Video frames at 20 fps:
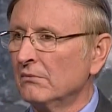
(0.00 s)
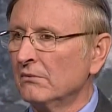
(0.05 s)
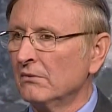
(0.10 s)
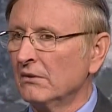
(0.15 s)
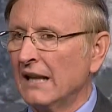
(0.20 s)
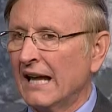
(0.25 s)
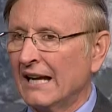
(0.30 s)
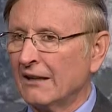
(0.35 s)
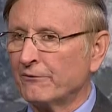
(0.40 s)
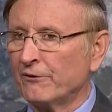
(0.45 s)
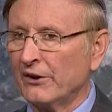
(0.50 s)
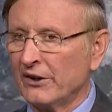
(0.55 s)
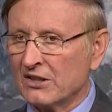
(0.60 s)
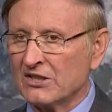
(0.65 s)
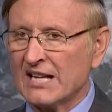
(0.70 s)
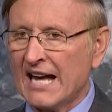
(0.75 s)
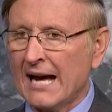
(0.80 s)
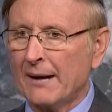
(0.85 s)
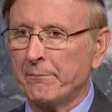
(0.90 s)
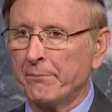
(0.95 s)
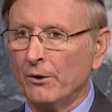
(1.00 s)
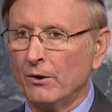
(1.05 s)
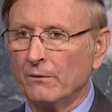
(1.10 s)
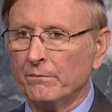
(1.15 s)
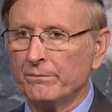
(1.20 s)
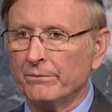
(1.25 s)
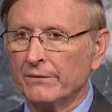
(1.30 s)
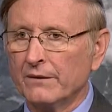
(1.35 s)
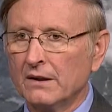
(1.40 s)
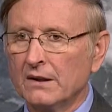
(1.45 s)
Like, for example,
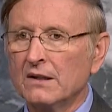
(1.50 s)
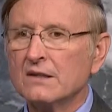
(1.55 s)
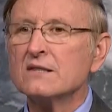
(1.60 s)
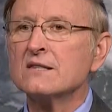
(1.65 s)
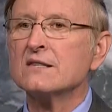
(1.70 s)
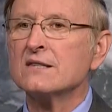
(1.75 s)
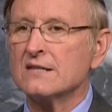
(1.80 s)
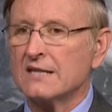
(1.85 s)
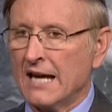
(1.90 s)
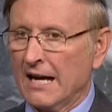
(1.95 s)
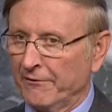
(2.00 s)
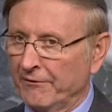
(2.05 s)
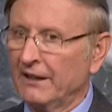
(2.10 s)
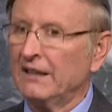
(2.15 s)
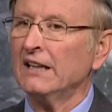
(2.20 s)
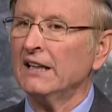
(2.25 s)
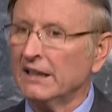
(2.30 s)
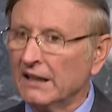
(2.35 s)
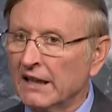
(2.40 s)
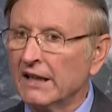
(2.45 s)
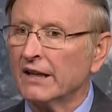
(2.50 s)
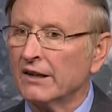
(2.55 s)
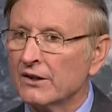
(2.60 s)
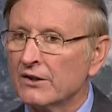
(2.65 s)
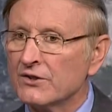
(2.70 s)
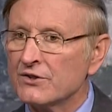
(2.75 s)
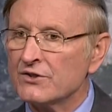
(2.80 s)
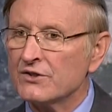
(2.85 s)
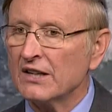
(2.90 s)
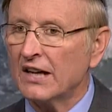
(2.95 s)
70
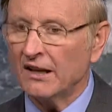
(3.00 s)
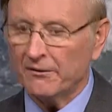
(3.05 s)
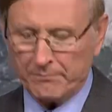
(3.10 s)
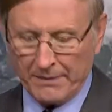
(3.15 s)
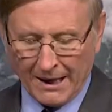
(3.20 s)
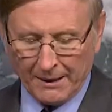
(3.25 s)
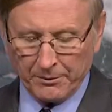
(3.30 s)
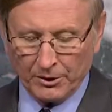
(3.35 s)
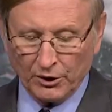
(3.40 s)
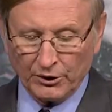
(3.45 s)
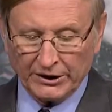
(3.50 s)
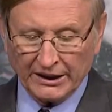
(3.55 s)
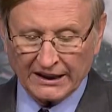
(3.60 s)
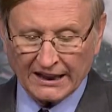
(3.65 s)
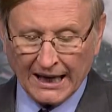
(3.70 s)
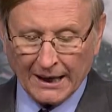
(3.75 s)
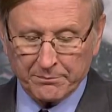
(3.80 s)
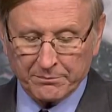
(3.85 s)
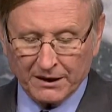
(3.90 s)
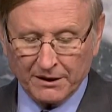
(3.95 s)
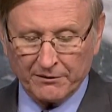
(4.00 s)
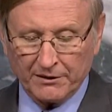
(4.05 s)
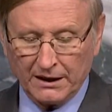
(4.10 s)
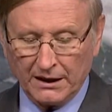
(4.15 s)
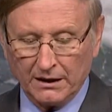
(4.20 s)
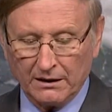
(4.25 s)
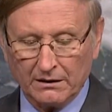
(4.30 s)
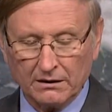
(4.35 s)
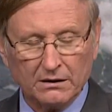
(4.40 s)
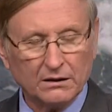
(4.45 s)
years of Babylonian
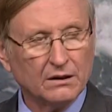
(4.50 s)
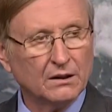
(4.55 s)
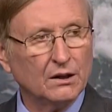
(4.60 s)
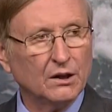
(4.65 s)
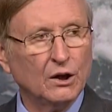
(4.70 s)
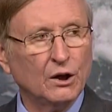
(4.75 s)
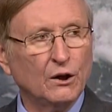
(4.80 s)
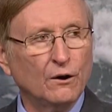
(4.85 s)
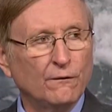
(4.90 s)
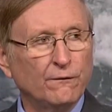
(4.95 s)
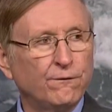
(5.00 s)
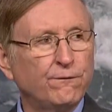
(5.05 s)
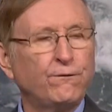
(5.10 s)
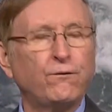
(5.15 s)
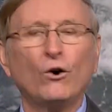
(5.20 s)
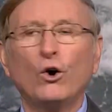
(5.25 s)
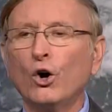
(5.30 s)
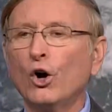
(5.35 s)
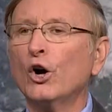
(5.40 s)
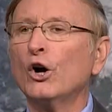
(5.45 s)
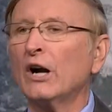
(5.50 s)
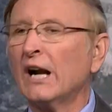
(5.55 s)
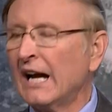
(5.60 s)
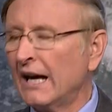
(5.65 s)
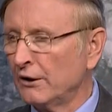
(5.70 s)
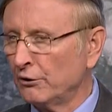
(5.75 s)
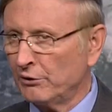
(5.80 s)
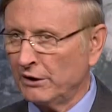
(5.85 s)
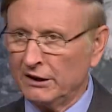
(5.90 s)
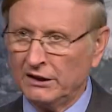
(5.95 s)
captivity,
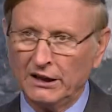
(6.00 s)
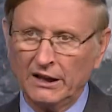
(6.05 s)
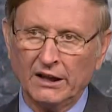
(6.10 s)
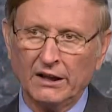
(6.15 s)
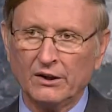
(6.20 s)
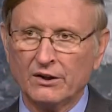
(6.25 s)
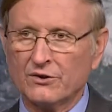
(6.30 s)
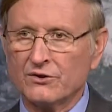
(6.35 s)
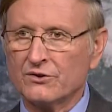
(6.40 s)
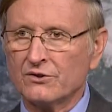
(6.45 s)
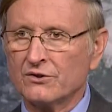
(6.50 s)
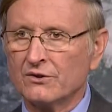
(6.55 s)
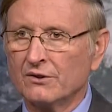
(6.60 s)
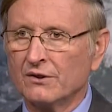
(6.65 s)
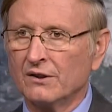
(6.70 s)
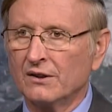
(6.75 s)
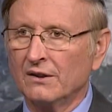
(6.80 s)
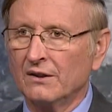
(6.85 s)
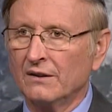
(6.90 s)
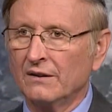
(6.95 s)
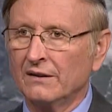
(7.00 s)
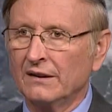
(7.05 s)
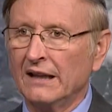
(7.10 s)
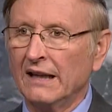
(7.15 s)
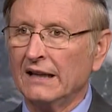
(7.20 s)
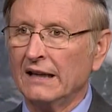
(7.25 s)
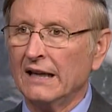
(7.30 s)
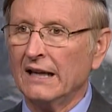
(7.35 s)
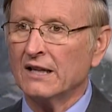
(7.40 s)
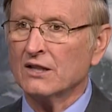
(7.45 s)
400 years
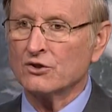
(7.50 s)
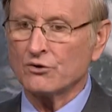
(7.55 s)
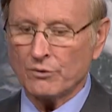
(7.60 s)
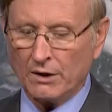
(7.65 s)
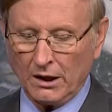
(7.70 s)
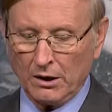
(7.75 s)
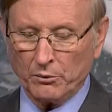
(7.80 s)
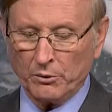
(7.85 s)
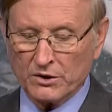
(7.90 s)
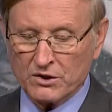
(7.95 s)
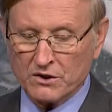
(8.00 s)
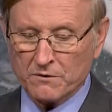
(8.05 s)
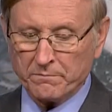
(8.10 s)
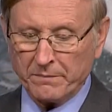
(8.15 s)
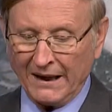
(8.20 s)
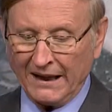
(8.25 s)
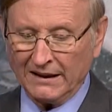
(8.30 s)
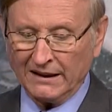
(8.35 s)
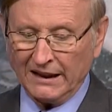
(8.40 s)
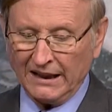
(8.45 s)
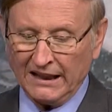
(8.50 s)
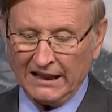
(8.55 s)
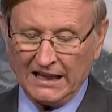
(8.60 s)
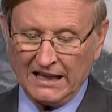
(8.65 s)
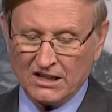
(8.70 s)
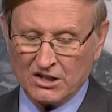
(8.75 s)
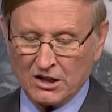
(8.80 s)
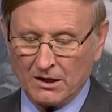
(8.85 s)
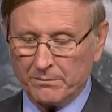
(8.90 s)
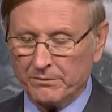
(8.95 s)
that Israel would spend in
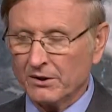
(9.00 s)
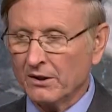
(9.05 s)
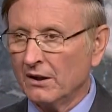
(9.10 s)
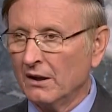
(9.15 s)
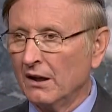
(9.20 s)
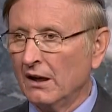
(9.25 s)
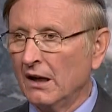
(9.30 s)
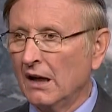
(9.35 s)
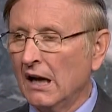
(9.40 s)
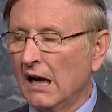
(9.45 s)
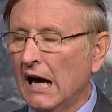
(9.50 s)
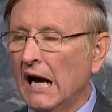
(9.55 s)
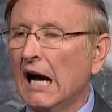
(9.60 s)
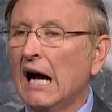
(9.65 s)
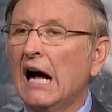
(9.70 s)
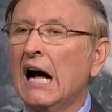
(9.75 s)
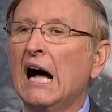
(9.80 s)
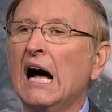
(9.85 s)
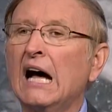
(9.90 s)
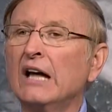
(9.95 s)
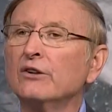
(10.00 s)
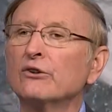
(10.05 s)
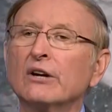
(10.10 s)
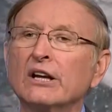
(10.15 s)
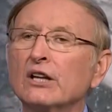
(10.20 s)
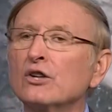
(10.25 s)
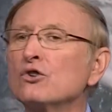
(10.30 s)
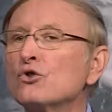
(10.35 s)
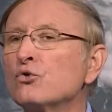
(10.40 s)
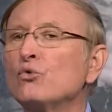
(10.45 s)
Egypt,
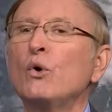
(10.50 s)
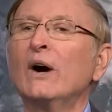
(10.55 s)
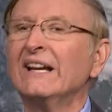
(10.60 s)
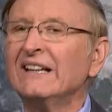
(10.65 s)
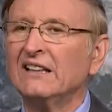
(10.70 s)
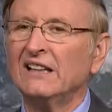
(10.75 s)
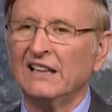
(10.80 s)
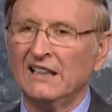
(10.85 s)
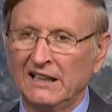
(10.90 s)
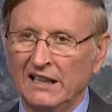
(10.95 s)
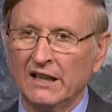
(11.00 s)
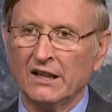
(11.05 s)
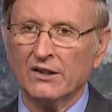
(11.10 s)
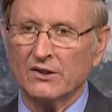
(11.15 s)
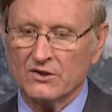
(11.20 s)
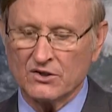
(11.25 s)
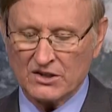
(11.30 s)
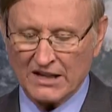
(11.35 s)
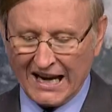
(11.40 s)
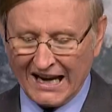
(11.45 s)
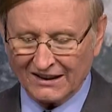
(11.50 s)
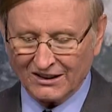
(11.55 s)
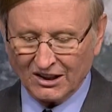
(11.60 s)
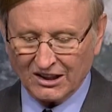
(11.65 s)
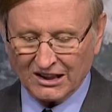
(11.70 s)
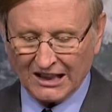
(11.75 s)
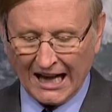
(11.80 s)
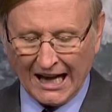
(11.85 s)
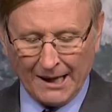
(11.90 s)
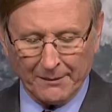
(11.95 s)
120 years at the
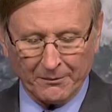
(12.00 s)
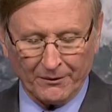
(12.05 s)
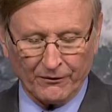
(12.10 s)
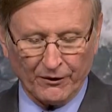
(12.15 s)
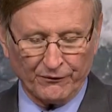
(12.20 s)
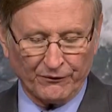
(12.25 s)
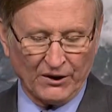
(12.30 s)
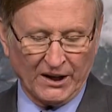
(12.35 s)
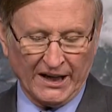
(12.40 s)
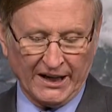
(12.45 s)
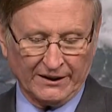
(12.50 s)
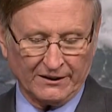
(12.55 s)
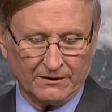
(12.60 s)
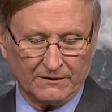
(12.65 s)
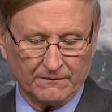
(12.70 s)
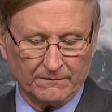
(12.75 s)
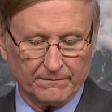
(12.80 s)
time of the flood.